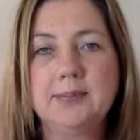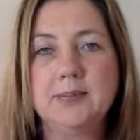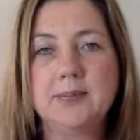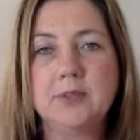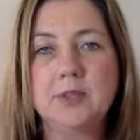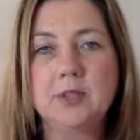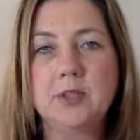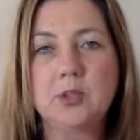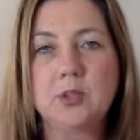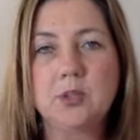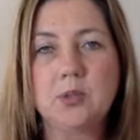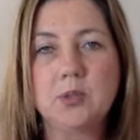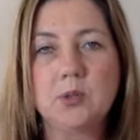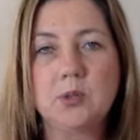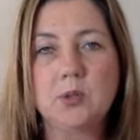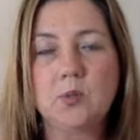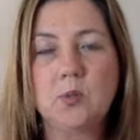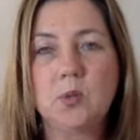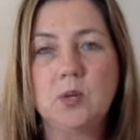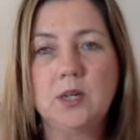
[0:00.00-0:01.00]

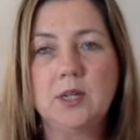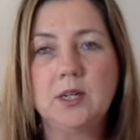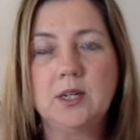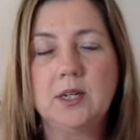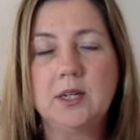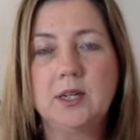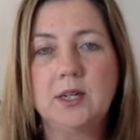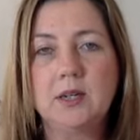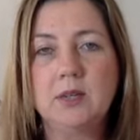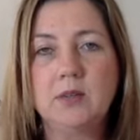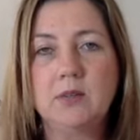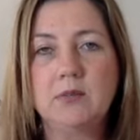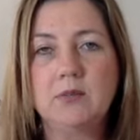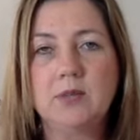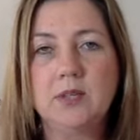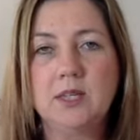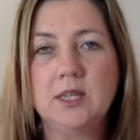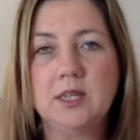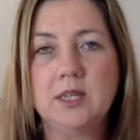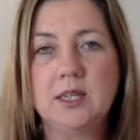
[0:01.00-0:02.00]
So one of
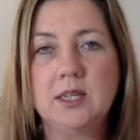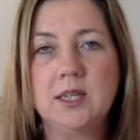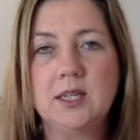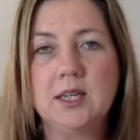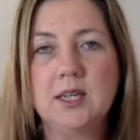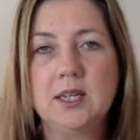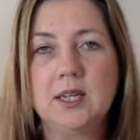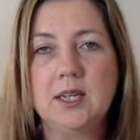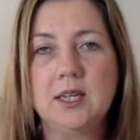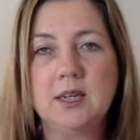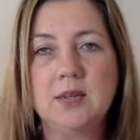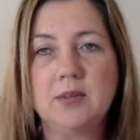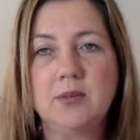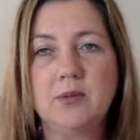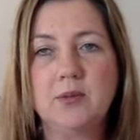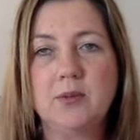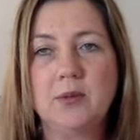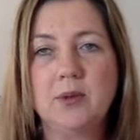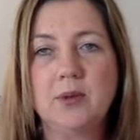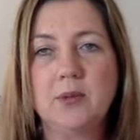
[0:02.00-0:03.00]
the,
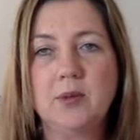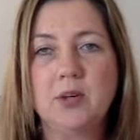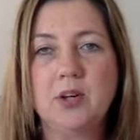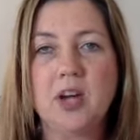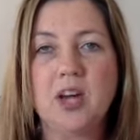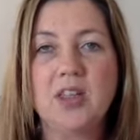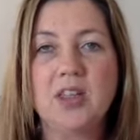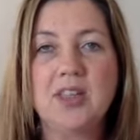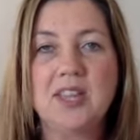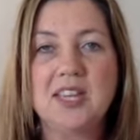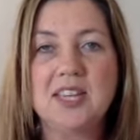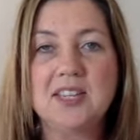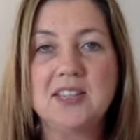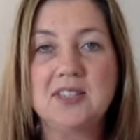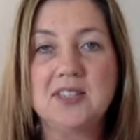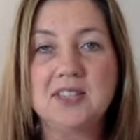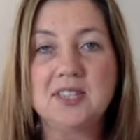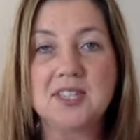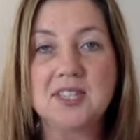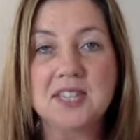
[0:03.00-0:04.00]
what I think
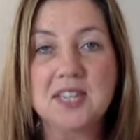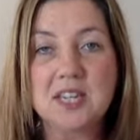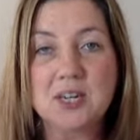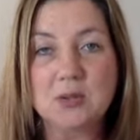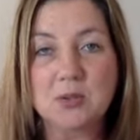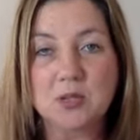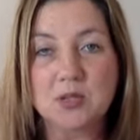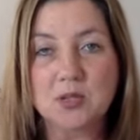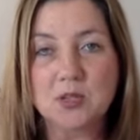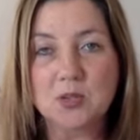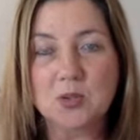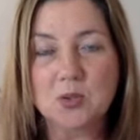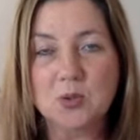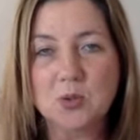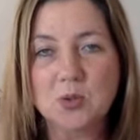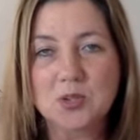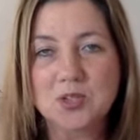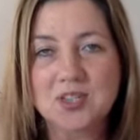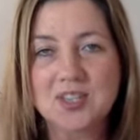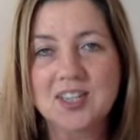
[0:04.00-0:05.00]
is the secret
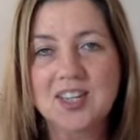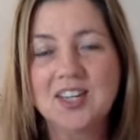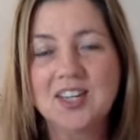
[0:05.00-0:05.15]
sauce